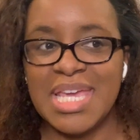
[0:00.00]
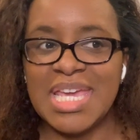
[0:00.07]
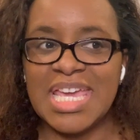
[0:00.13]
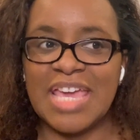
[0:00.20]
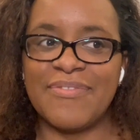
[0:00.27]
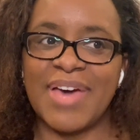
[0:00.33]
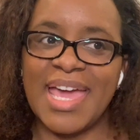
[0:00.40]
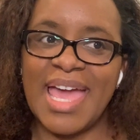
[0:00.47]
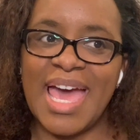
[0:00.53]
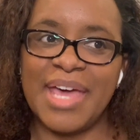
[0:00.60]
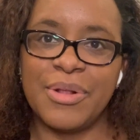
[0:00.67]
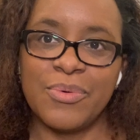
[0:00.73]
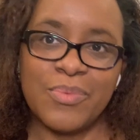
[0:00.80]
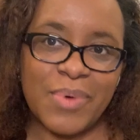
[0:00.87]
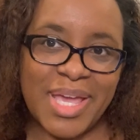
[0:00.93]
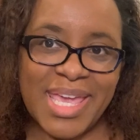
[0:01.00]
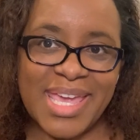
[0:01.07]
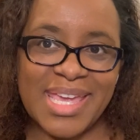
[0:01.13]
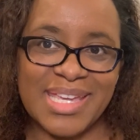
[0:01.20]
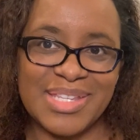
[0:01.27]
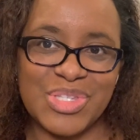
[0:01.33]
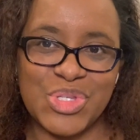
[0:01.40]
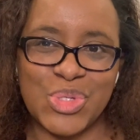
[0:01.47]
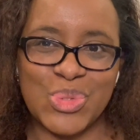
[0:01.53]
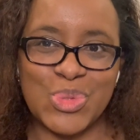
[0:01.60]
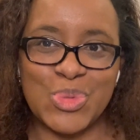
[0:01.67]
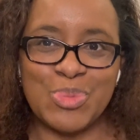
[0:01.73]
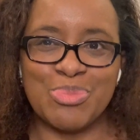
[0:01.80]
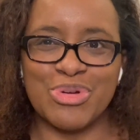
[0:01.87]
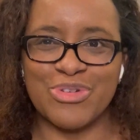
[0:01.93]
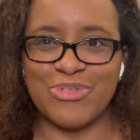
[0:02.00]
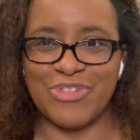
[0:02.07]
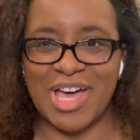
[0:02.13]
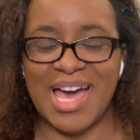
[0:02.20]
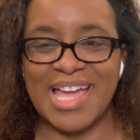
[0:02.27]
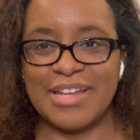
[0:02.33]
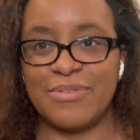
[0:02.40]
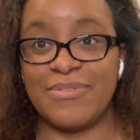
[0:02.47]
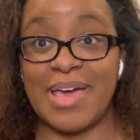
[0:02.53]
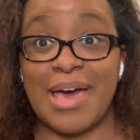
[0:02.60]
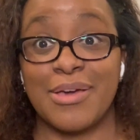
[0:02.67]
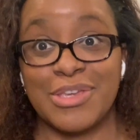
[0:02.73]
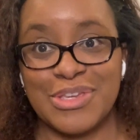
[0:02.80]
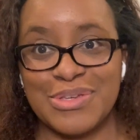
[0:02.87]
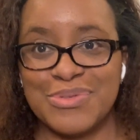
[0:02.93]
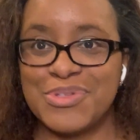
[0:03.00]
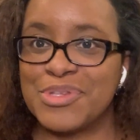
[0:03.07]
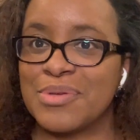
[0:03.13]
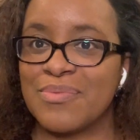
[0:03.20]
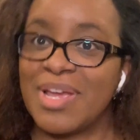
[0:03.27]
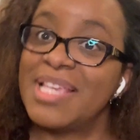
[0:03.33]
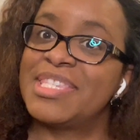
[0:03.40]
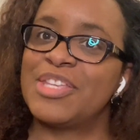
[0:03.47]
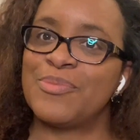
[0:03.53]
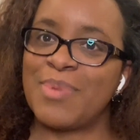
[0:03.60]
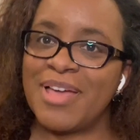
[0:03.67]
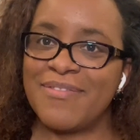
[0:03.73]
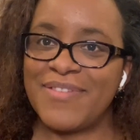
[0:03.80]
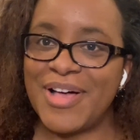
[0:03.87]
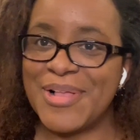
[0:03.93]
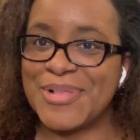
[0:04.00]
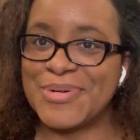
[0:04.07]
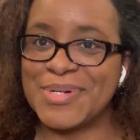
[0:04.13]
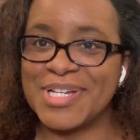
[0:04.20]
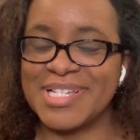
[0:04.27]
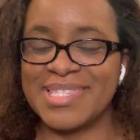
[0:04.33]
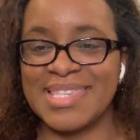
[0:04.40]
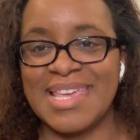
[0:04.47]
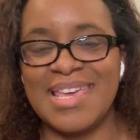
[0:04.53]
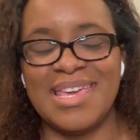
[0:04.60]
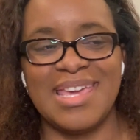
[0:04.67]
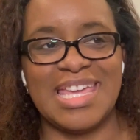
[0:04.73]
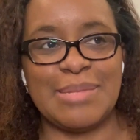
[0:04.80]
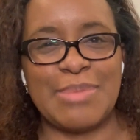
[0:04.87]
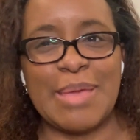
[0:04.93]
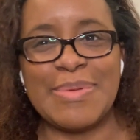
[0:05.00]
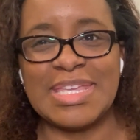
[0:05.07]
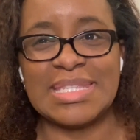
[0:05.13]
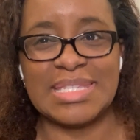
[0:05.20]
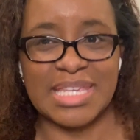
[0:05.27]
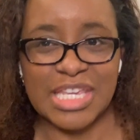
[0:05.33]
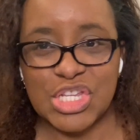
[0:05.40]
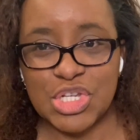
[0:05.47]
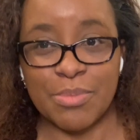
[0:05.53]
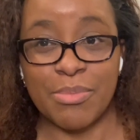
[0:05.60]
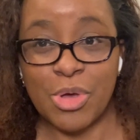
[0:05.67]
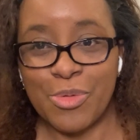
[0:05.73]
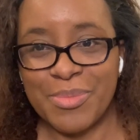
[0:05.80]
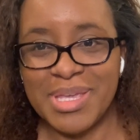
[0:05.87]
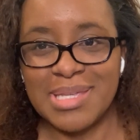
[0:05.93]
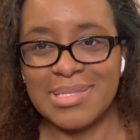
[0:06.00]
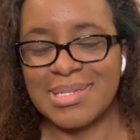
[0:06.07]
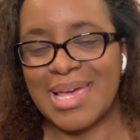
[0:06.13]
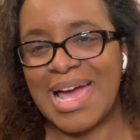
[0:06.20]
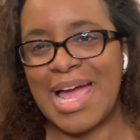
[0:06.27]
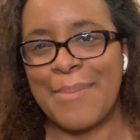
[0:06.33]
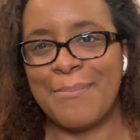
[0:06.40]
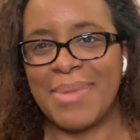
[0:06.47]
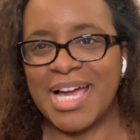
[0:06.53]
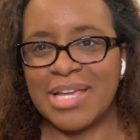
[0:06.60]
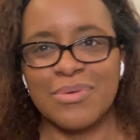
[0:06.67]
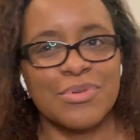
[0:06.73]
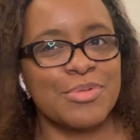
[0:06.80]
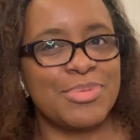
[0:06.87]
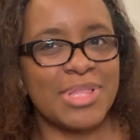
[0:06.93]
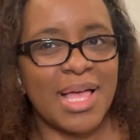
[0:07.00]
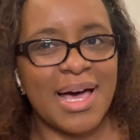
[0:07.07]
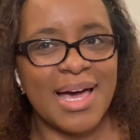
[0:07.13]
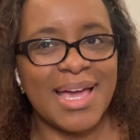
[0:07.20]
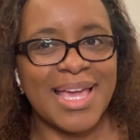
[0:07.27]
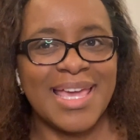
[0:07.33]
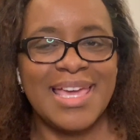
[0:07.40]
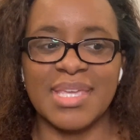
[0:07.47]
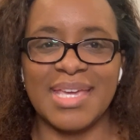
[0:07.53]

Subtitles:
If I had a way to provide value to the rest of my followers and maybe teach a moment, I might reply.